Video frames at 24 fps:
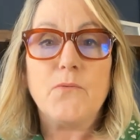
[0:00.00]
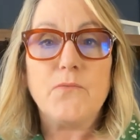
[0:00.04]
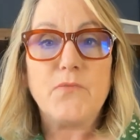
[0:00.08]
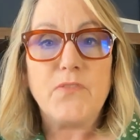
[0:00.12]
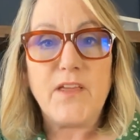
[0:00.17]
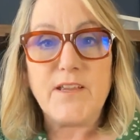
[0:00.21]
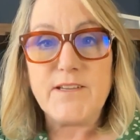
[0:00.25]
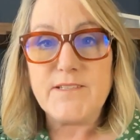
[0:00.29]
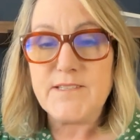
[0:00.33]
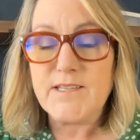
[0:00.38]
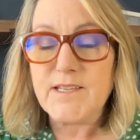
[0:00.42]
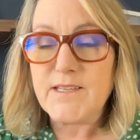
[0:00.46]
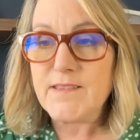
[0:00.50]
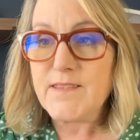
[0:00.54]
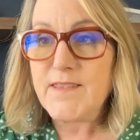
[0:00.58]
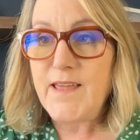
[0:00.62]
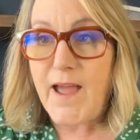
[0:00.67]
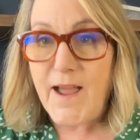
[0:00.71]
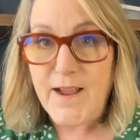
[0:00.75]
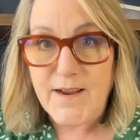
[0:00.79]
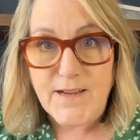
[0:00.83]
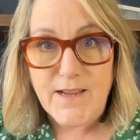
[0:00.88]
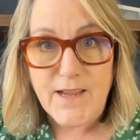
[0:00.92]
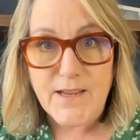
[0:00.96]
They did
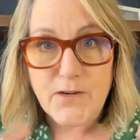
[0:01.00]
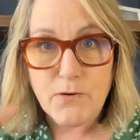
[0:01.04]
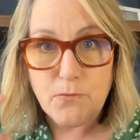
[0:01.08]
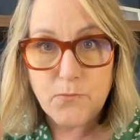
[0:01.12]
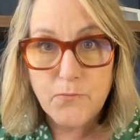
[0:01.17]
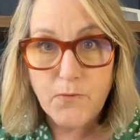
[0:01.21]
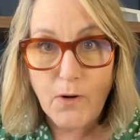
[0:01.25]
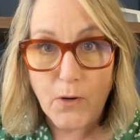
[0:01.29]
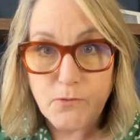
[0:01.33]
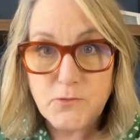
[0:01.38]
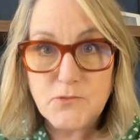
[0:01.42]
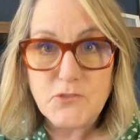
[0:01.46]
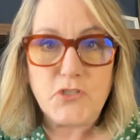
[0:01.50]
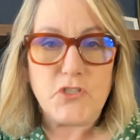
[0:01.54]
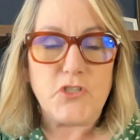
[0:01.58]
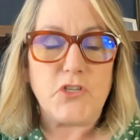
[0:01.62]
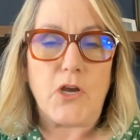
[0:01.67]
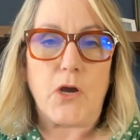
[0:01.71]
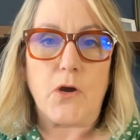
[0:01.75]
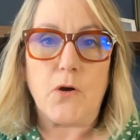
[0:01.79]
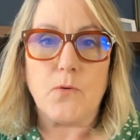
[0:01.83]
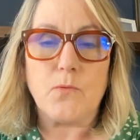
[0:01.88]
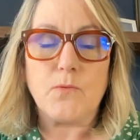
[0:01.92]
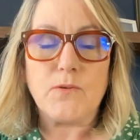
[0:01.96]
that kind of road
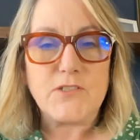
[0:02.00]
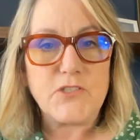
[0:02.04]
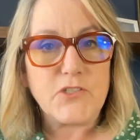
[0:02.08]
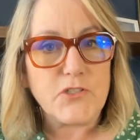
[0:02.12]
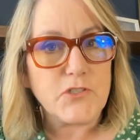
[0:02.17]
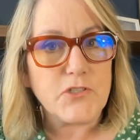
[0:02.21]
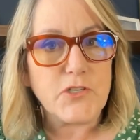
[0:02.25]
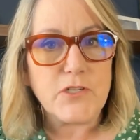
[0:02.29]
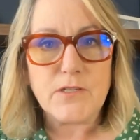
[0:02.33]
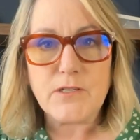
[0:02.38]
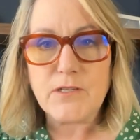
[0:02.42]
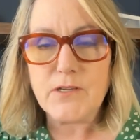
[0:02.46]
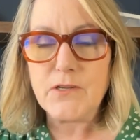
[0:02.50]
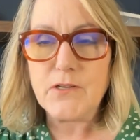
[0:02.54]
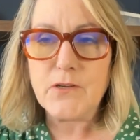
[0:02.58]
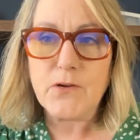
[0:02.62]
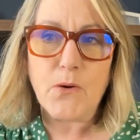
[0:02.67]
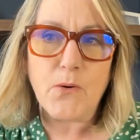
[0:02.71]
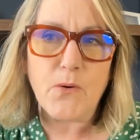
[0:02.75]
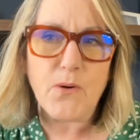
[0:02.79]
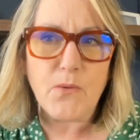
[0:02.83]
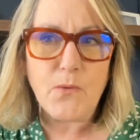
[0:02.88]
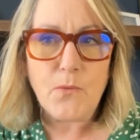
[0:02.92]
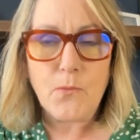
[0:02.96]
show, which took, you
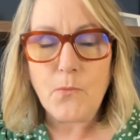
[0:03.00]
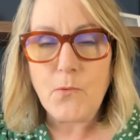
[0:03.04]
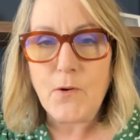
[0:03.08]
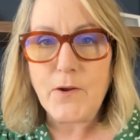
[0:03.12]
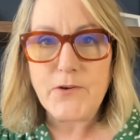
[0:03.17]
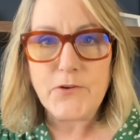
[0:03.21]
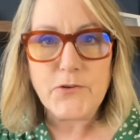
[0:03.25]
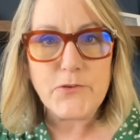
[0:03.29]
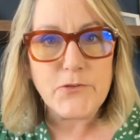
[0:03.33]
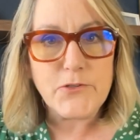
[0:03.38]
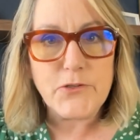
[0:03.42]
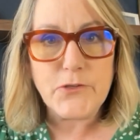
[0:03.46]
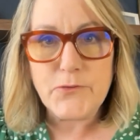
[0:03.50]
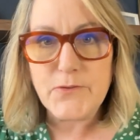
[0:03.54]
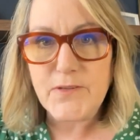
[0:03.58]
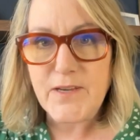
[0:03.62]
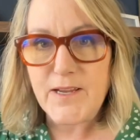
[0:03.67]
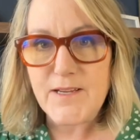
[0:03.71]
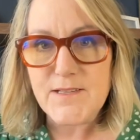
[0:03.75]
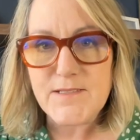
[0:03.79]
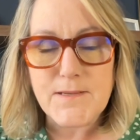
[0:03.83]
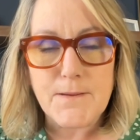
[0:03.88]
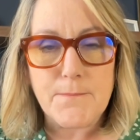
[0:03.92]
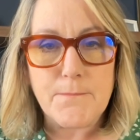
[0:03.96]
know, one or two
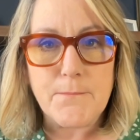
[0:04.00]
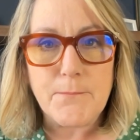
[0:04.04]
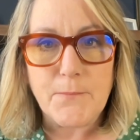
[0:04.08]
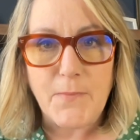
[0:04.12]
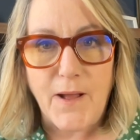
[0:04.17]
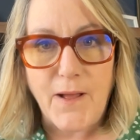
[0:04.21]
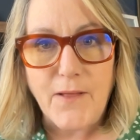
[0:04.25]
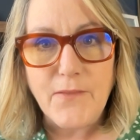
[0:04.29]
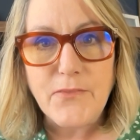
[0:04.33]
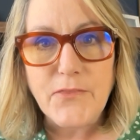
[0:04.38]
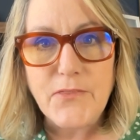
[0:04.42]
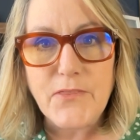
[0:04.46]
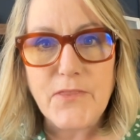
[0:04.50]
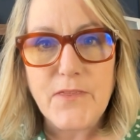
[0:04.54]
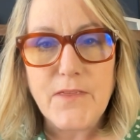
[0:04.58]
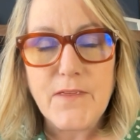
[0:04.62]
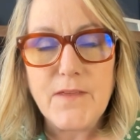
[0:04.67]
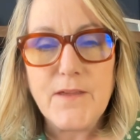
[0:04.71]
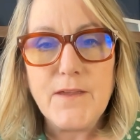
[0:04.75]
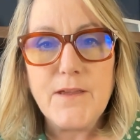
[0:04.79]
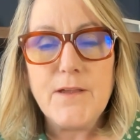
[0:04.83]
days a month.